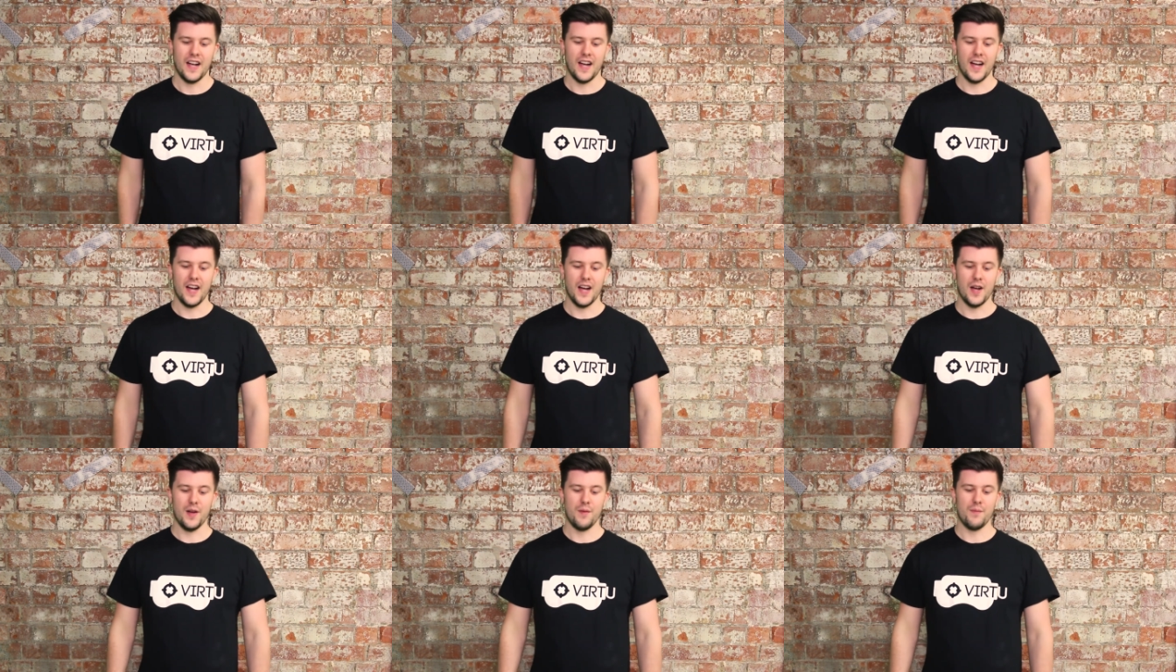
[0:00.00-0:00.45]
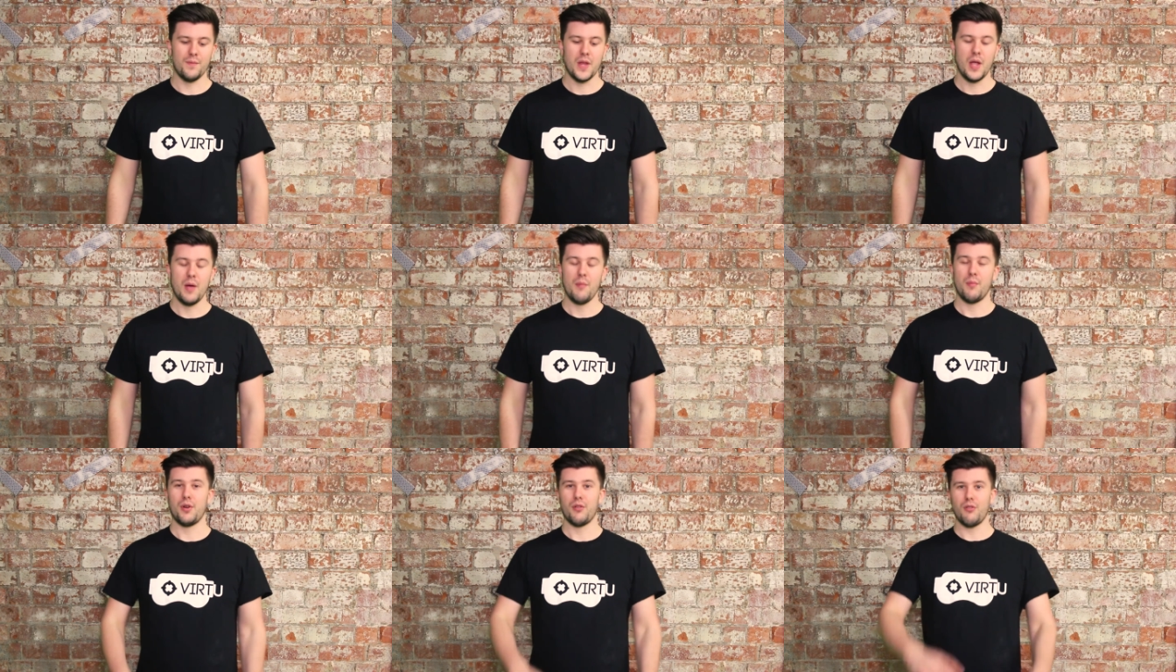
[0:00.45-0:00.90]
Um,
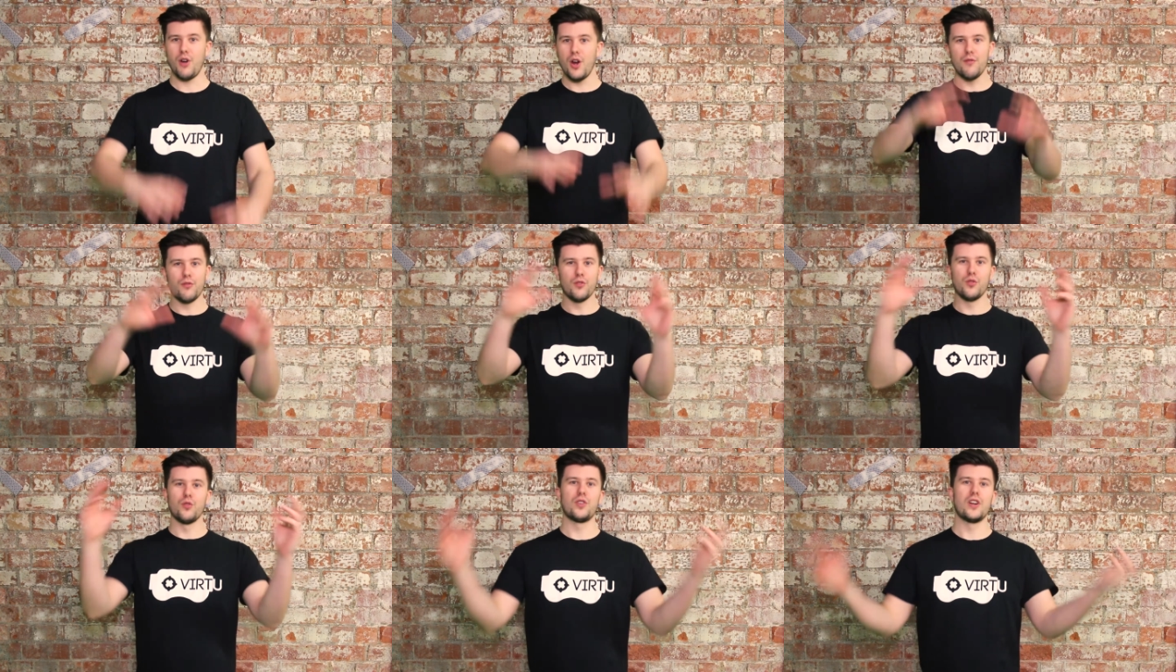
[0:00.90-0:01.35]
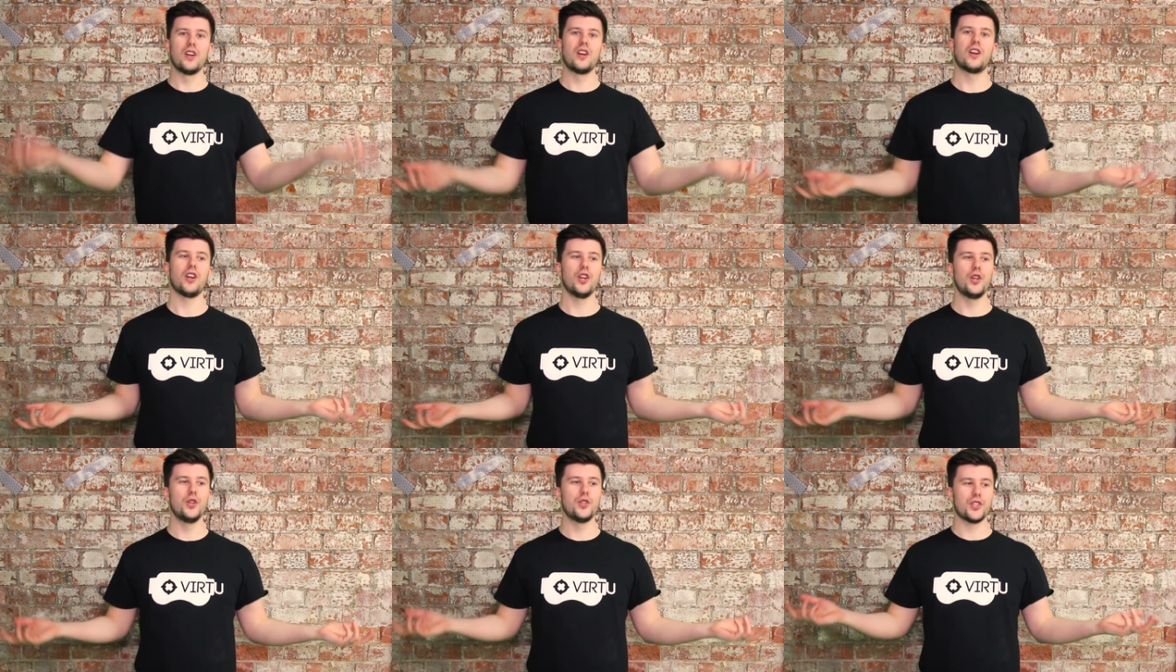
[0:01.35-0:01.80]
but our overall
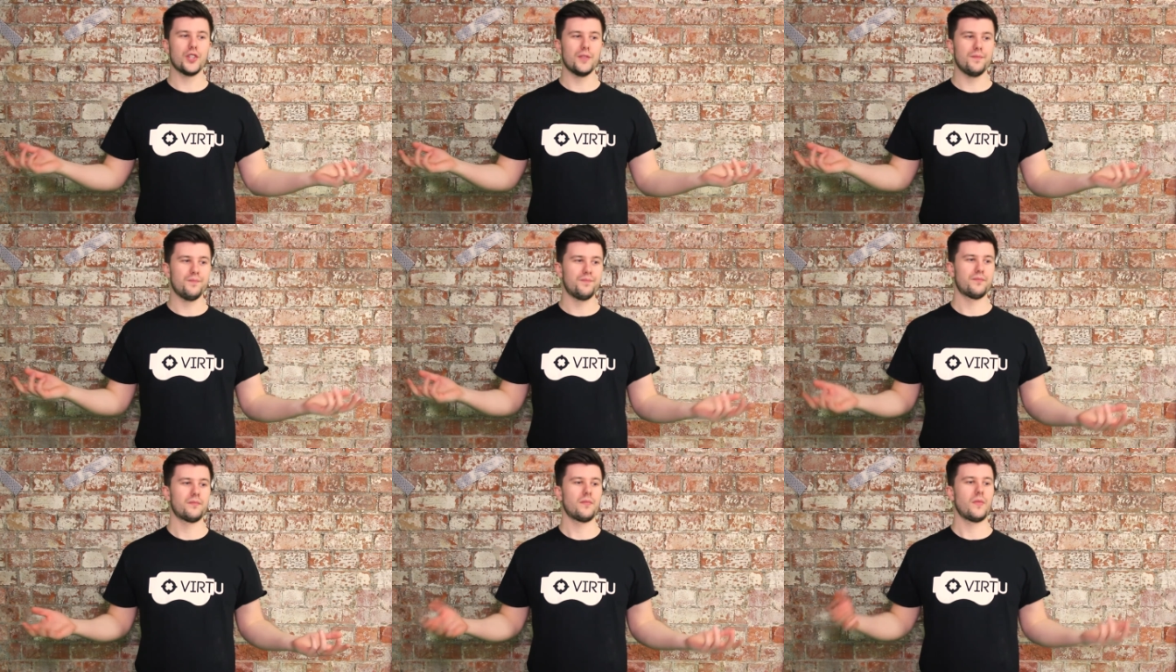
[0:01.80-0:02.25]
conclusion,